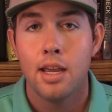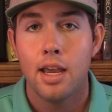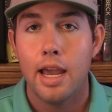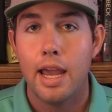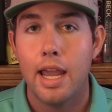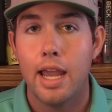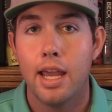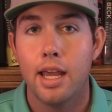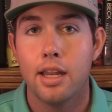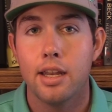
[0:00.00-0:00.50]

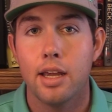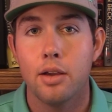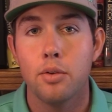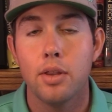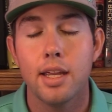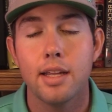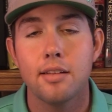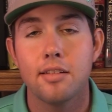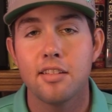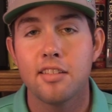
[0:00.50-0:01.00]
and I would
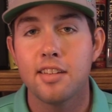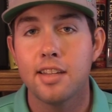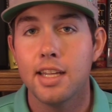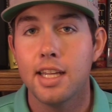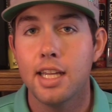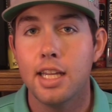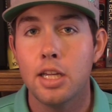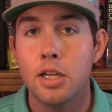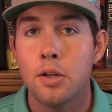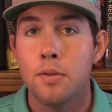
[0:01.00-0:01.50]
like to
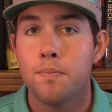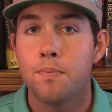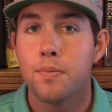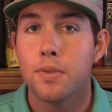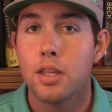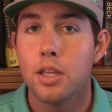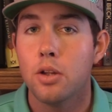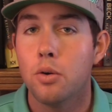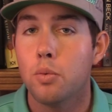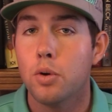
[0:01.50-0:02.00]
see,
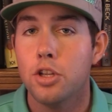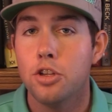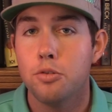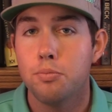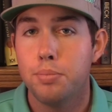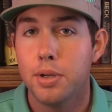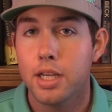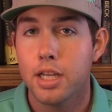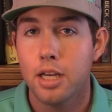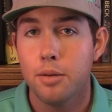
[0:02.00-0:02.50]
when you
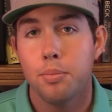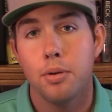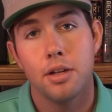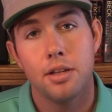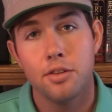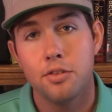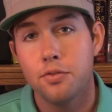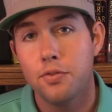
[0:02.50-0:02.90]
pick up on his